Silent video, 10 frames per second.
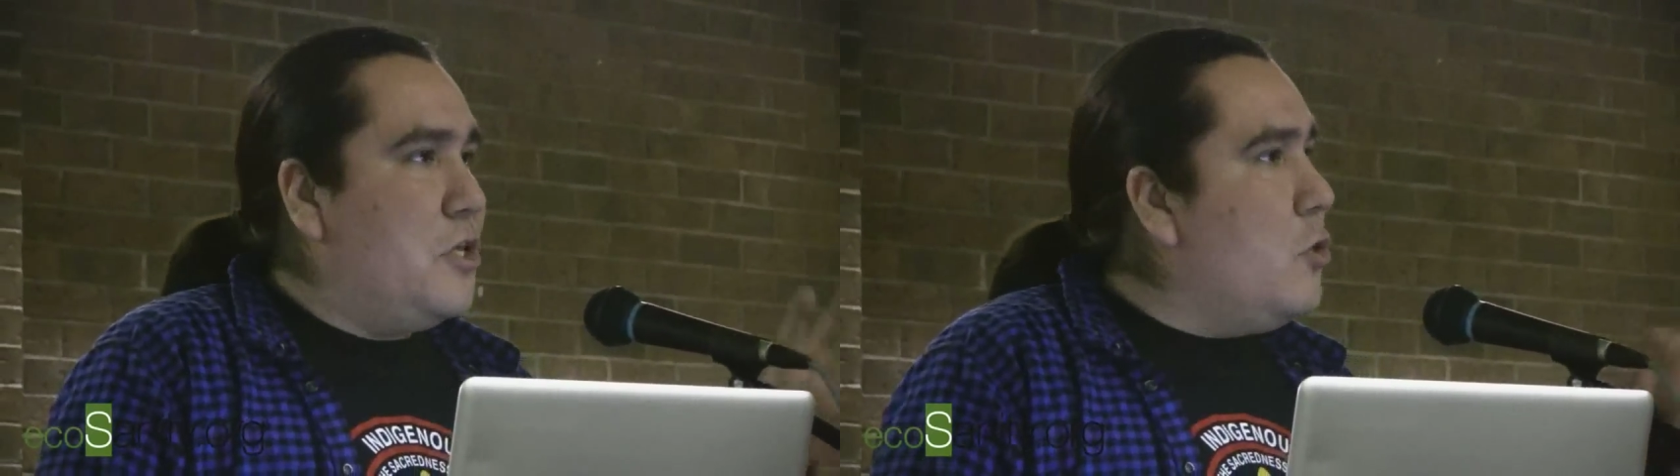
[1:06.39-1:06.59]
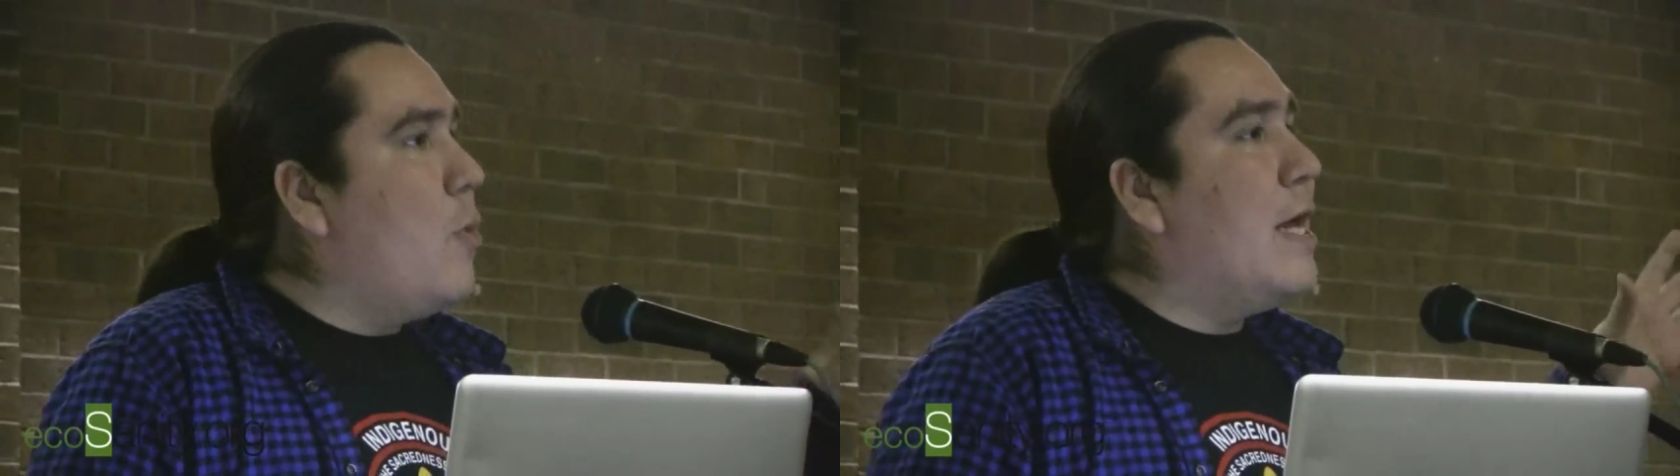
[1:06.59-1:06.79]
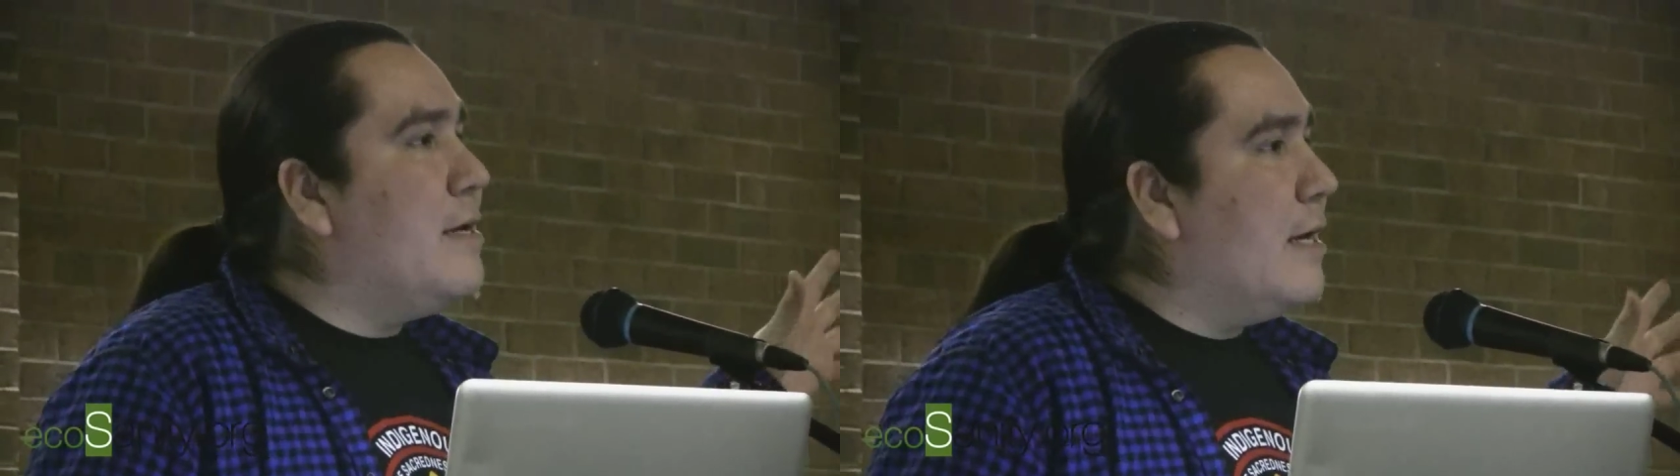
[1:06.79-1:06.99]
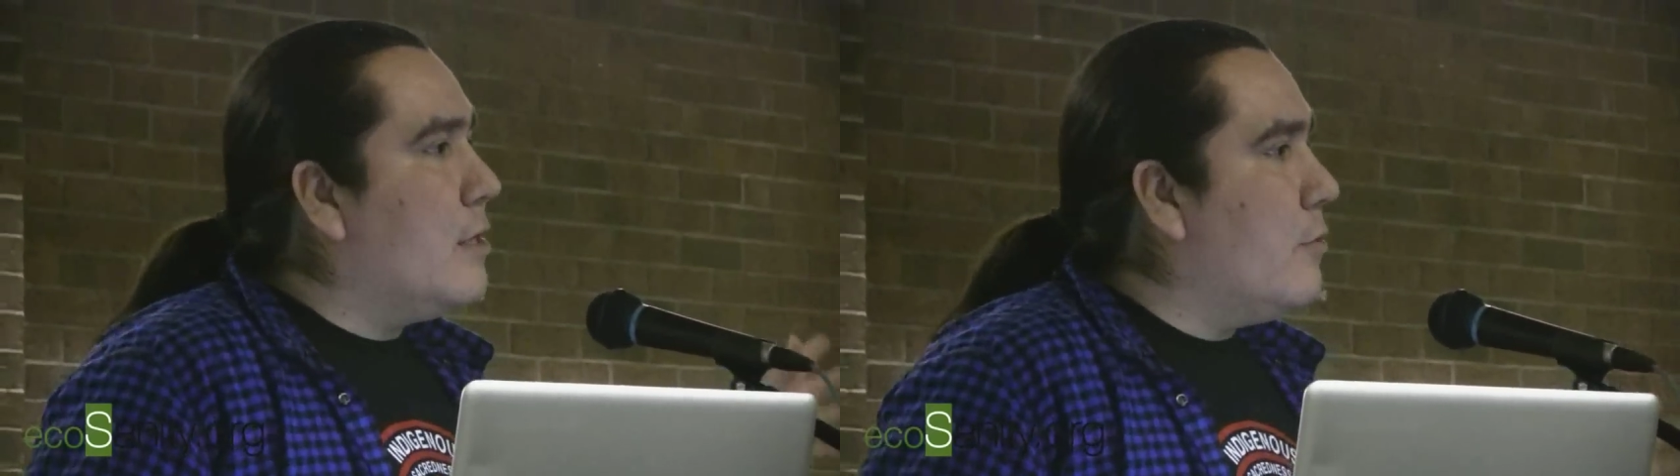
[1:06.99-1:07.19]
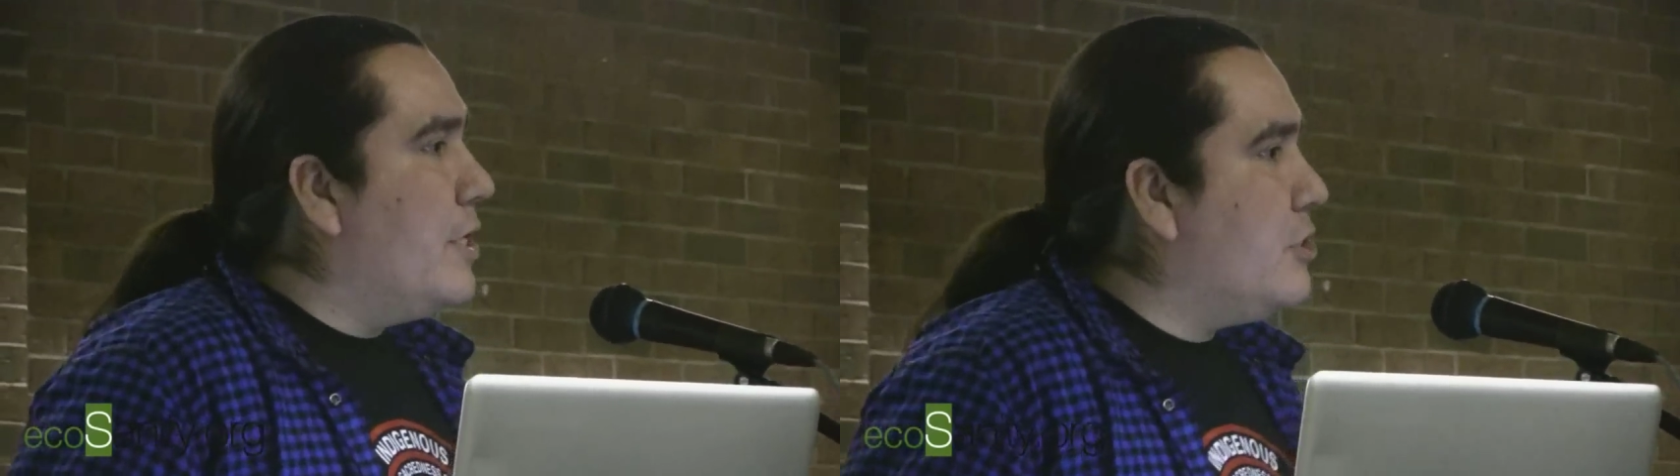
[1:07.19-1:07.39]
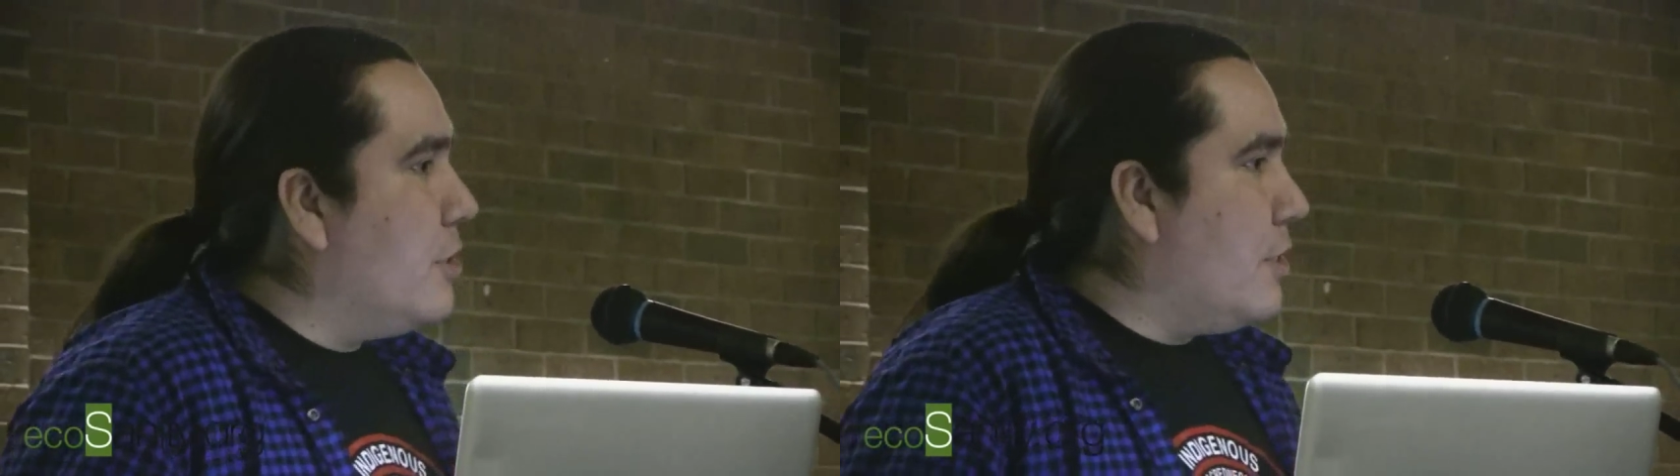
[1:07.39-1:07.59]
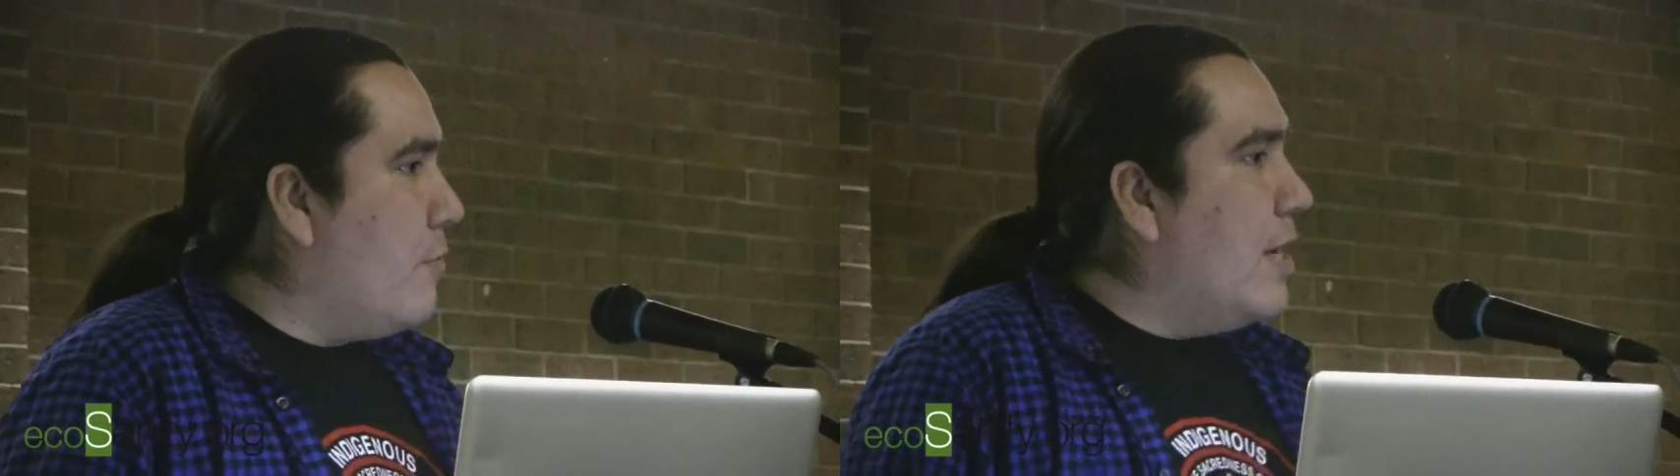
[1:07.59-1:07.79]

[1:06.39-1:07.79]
UN Declaration on the